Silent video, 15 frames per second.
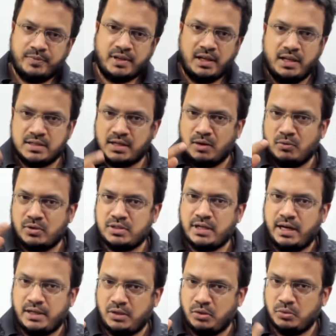Yes, I would
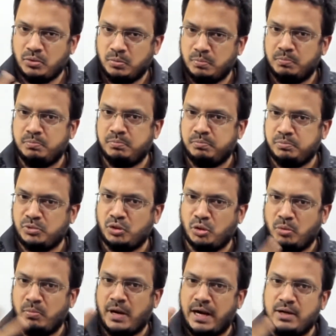say two
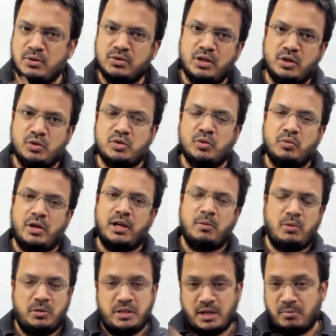bad news that you should worry
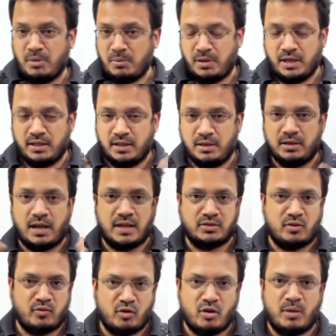about. There may be other. As
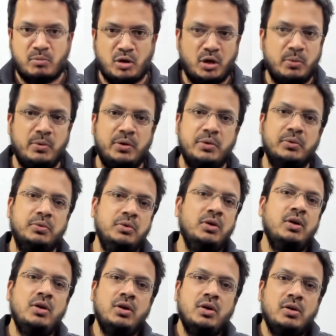of now, I'm not able to
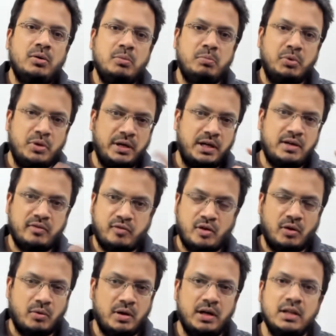put it
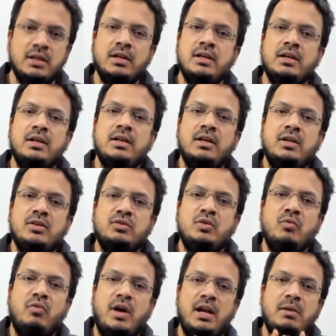forward. So
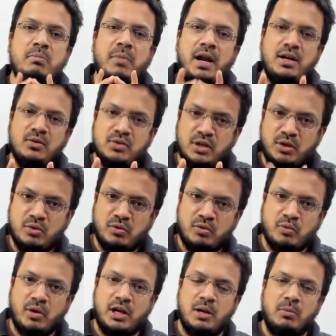one bad news that you have to
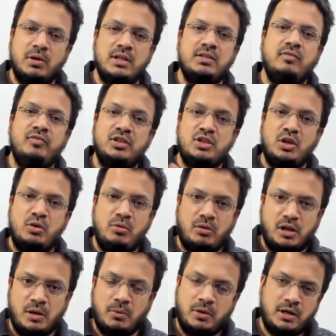worry about is if there's a
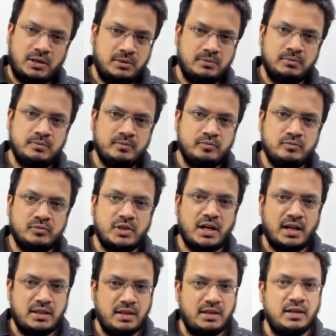nuclear war. Then
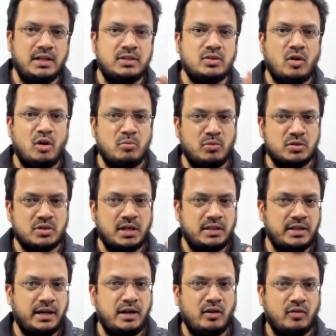I think it's almost like
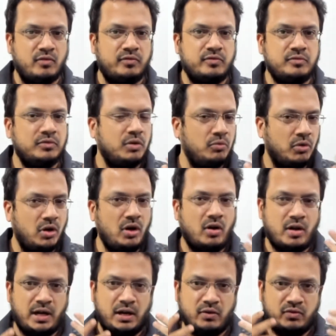the end of the world
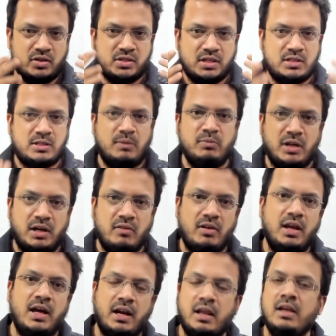or end of the system that we
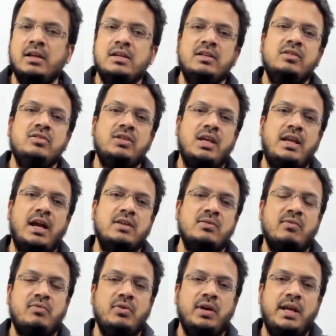are seeing as
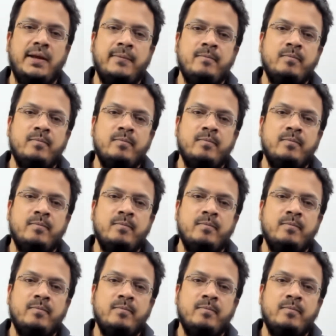of today.